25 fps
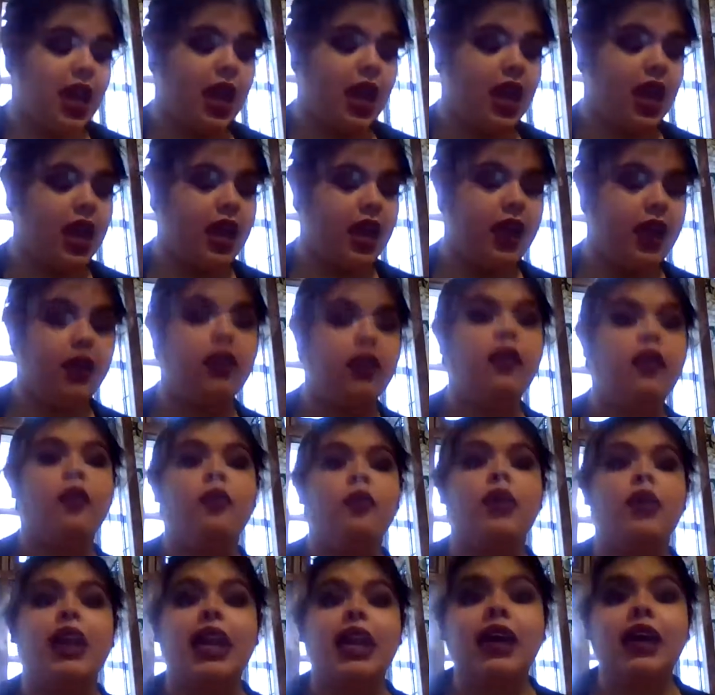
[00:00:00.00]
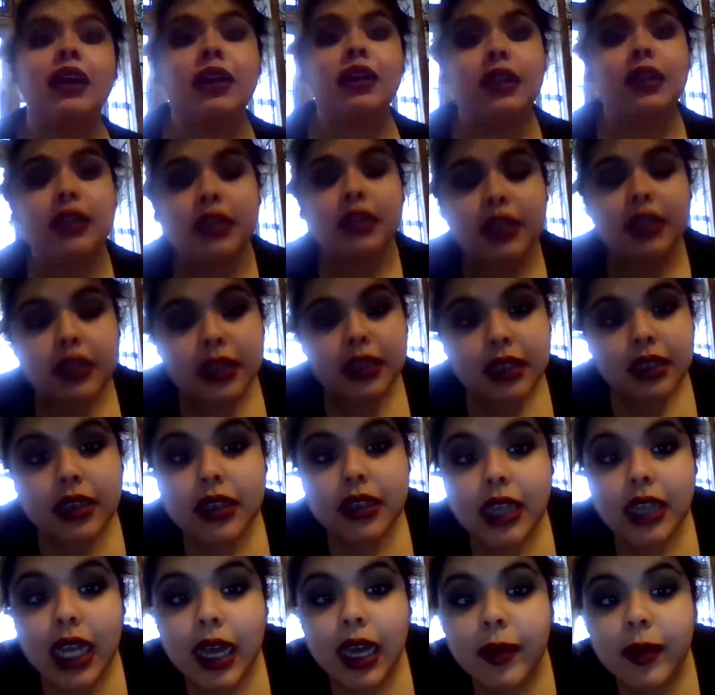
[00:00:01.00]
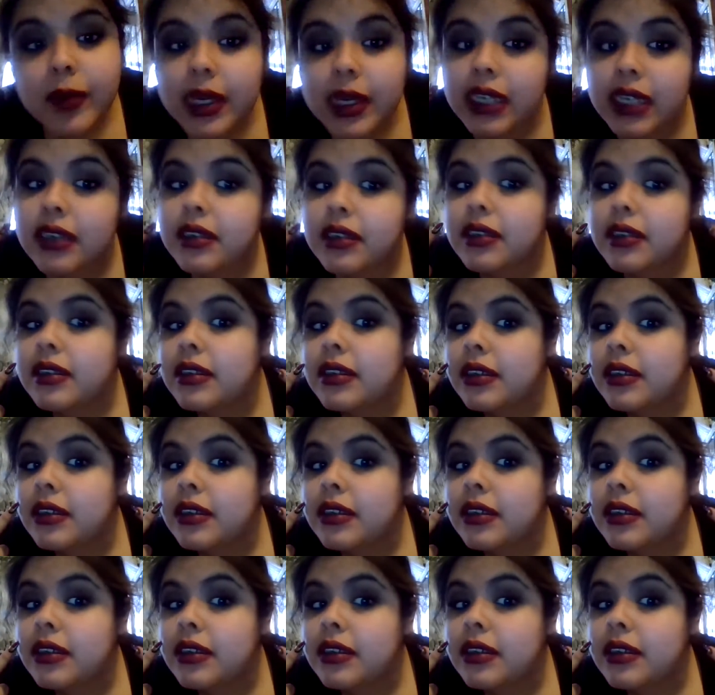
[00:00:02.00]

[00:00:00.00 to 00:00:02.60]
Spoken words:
And voila! I'm done.